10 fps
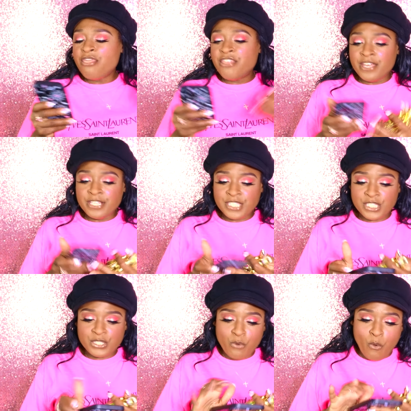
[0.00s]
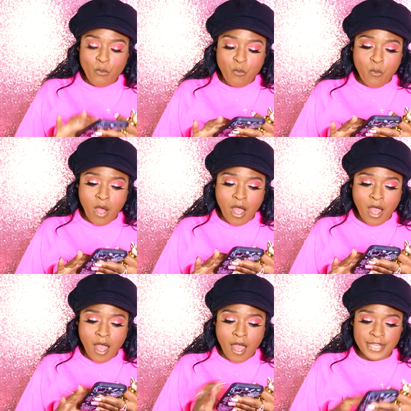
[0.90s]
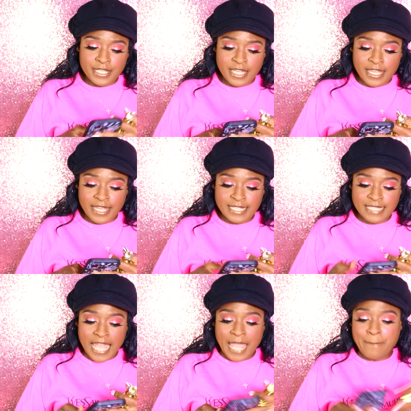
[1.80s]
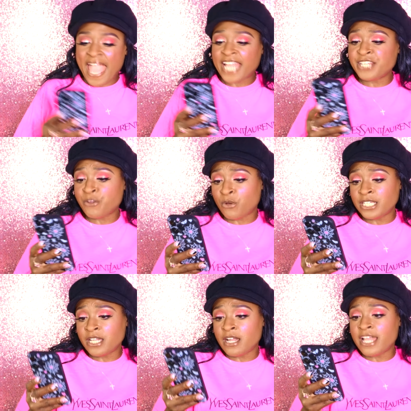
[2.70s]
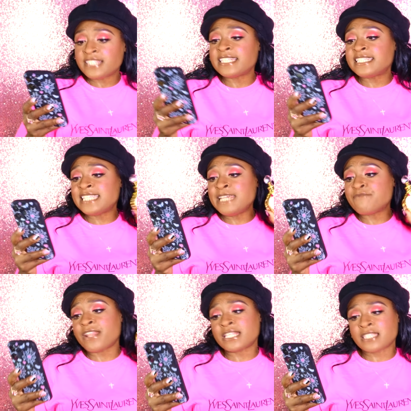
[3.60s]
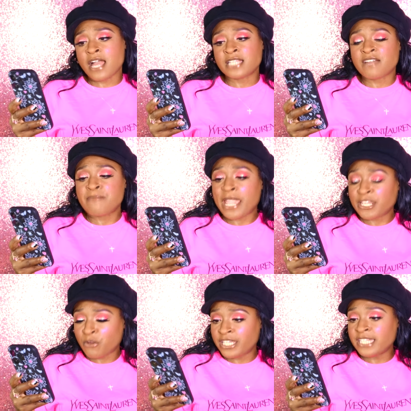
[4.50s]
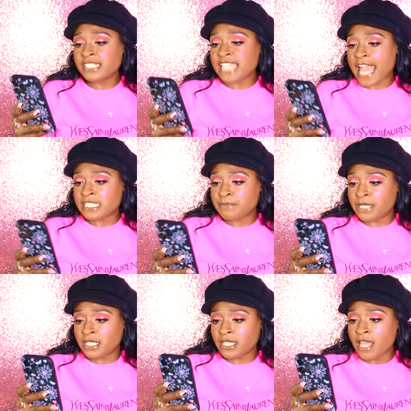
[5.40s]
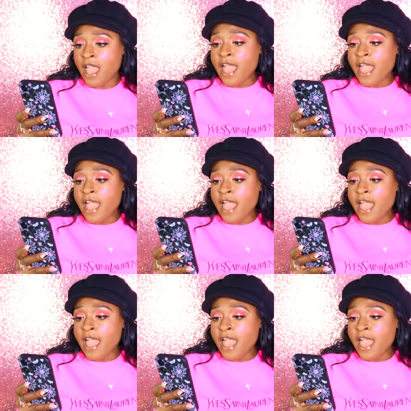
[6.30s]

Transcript: This one is a magnolia. It says deep renaissance of magnolia and jasmine.